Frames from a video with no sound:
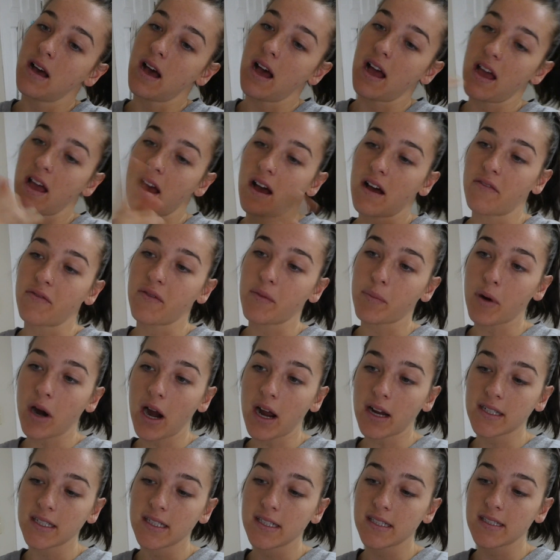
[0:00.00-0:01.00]
I have
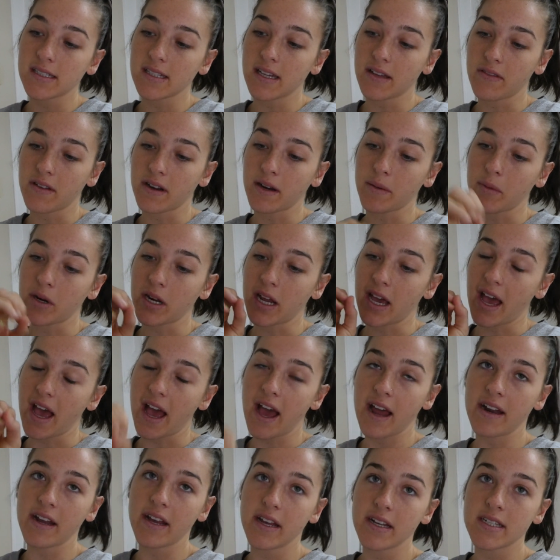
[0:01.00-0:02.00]
practice, and then I'm going to
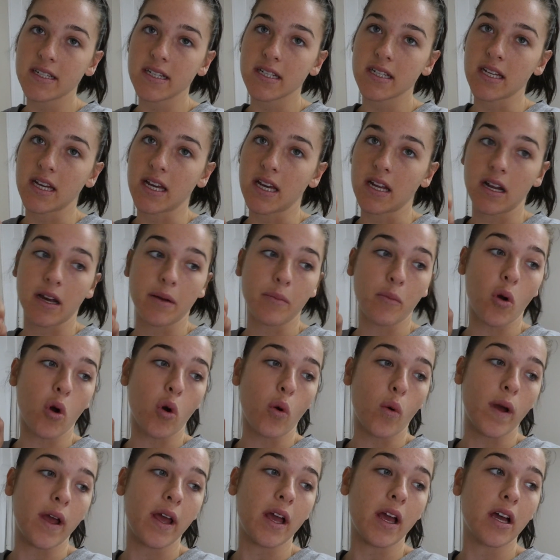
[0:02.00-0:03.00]
edit, and I'm
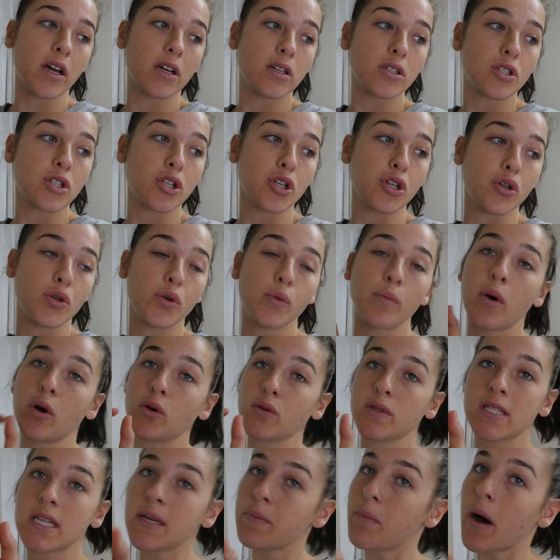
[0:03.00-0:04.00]
going to
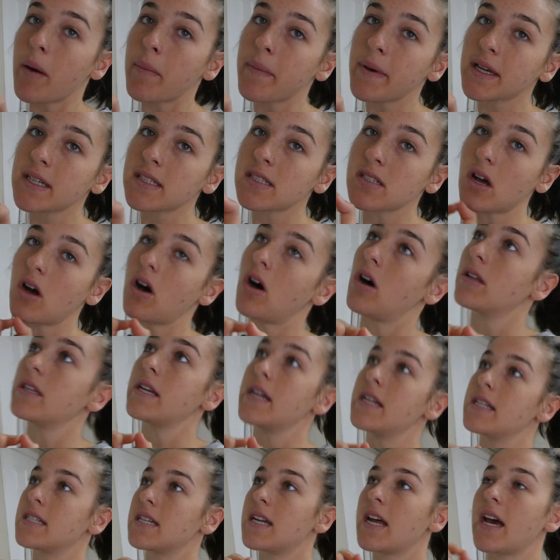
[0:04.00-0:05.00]
post Depop pics all
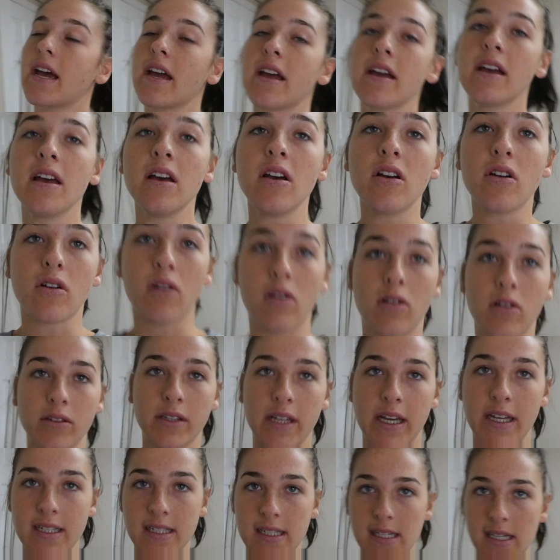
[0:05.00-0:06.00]
day today, or all
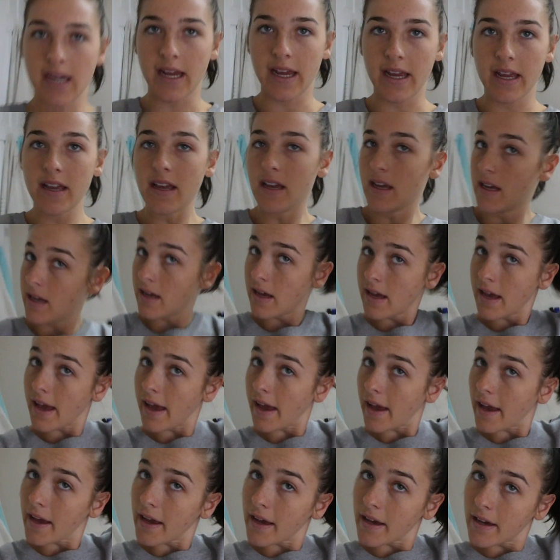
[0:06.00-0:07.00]
night tonight.
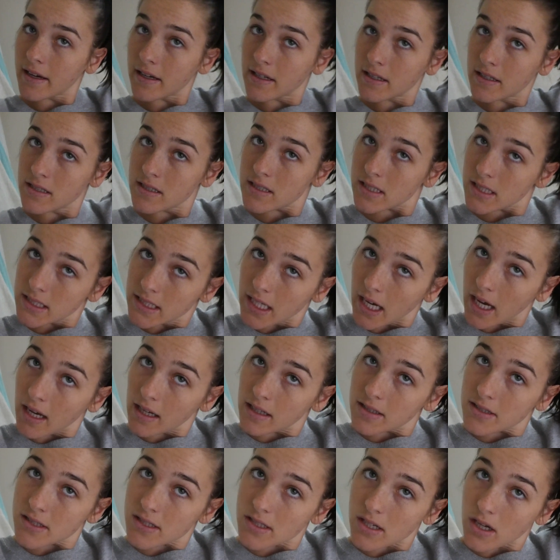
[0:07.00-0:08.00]
And
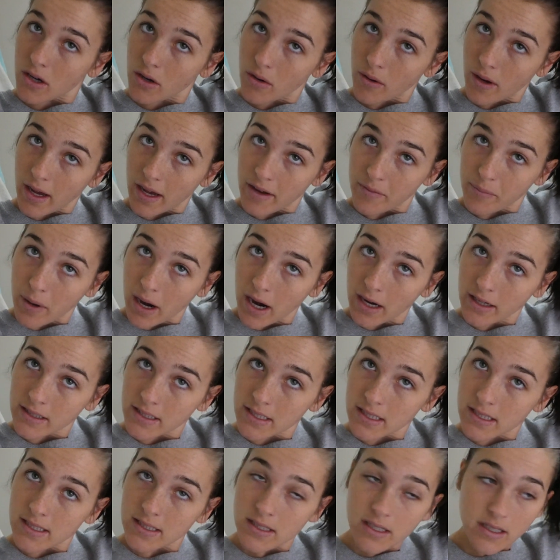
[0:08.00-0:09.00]
yeah, so I have
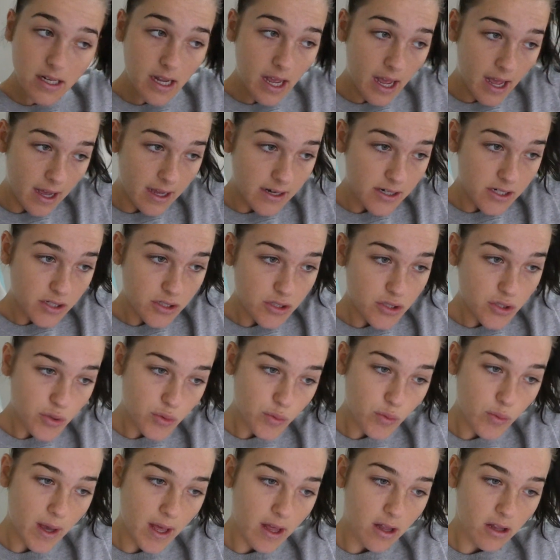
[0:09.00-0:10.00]
practice at
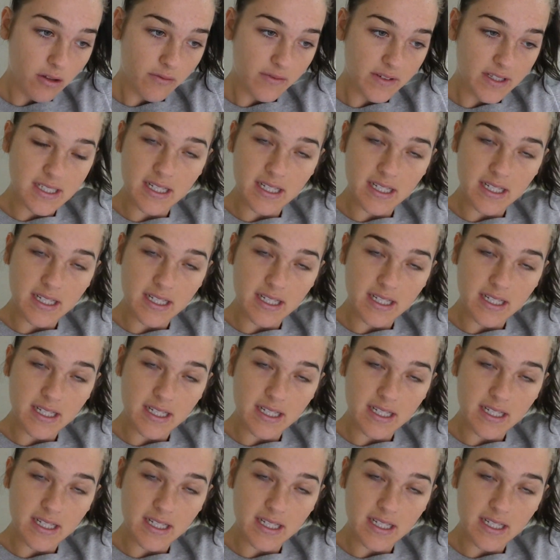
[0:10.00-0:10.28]
12.